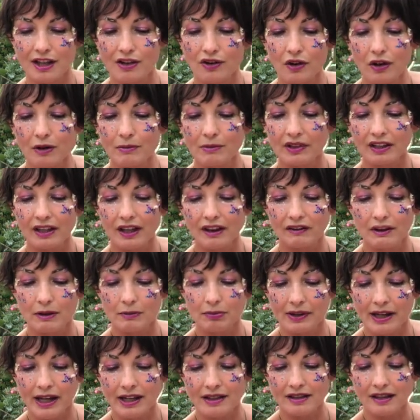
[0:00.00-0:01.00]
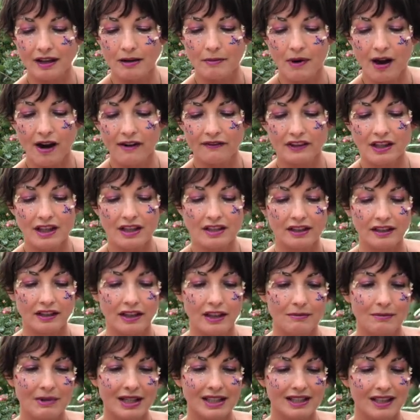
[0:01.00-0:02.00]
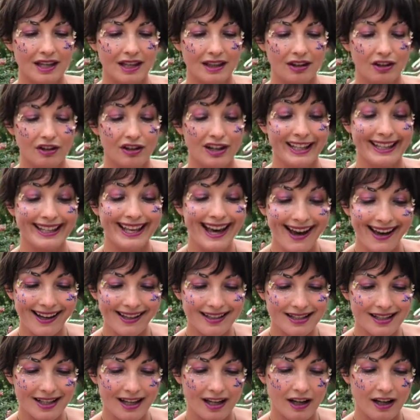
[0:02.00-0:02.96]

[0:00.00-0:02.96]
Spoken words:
And normally if the plants come off easily, it means that they're a yes.